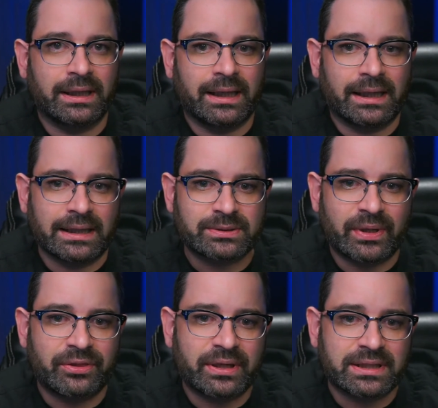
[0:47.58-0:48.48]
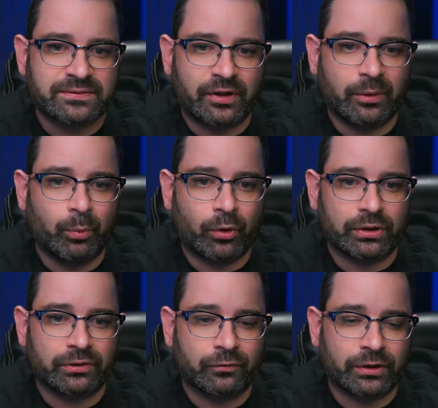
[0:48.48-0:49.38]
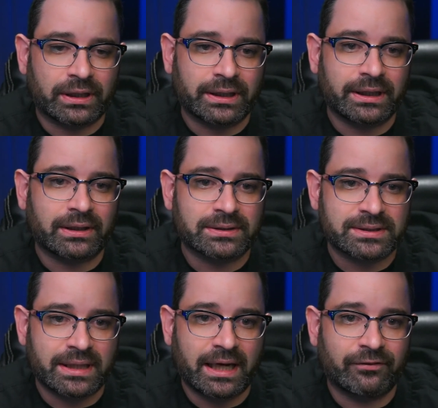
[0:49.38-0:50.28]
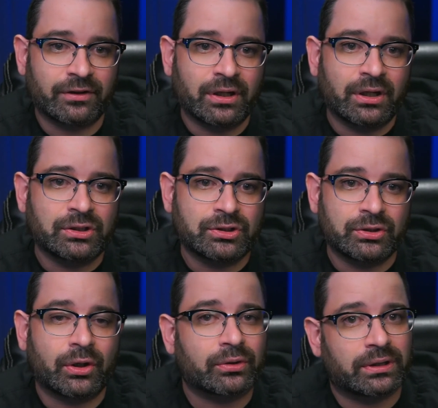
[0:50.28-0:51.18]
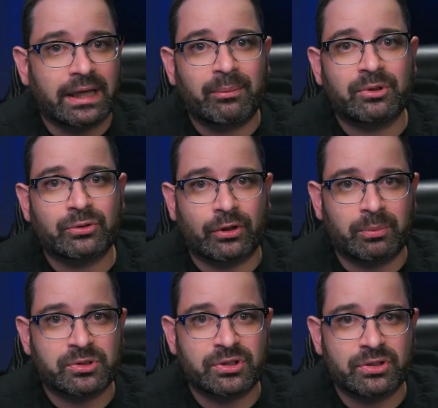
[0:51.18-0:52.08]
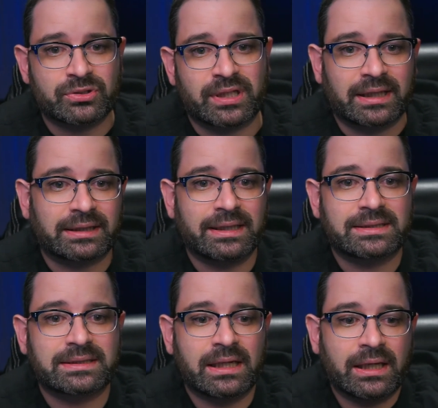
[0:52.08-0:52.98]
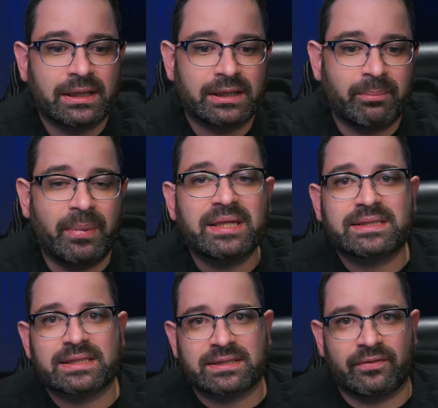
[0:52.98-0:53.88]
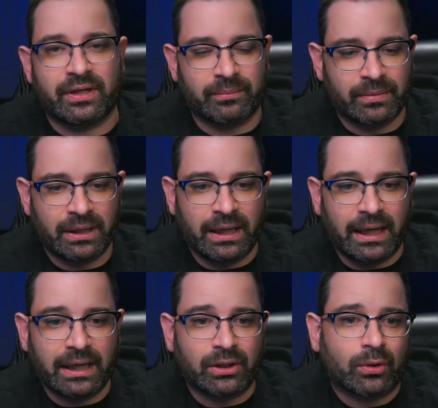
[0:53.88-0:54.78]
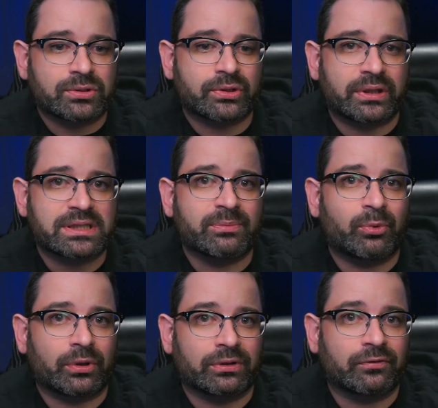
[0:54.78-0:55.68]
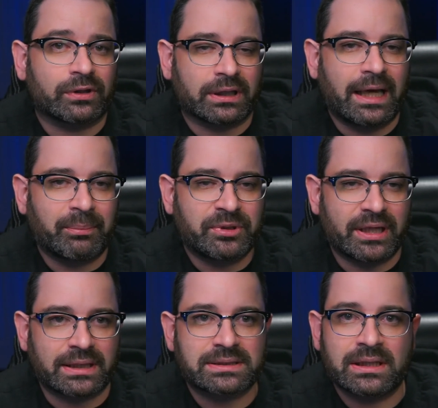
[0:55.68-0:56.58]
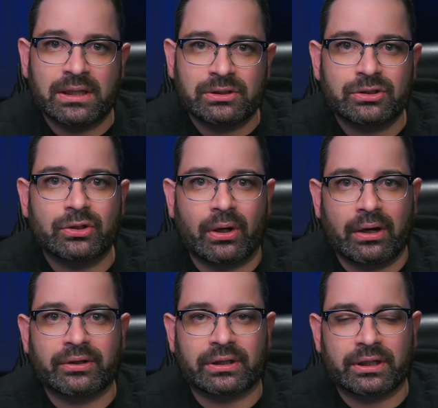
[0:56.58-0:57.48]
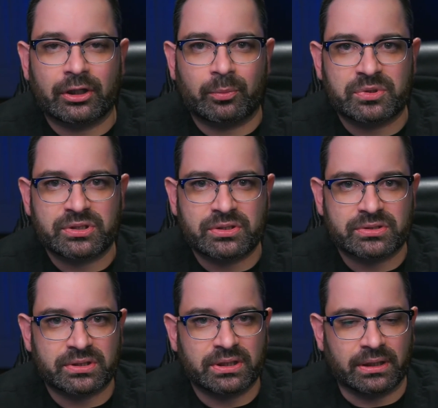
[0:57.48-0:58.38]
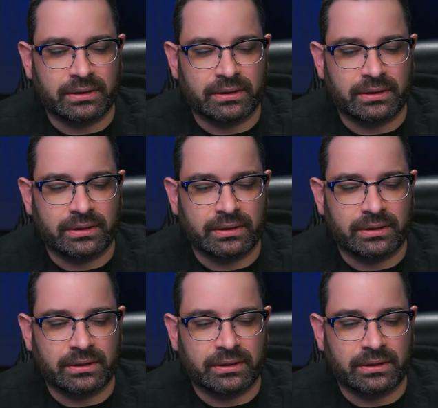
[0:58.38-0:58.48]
That's why I think it's very important for the clinical staff to know the laboratory procedures, at least the basics of them. And also it is important for the lab techs to know how the clinical procedures are done.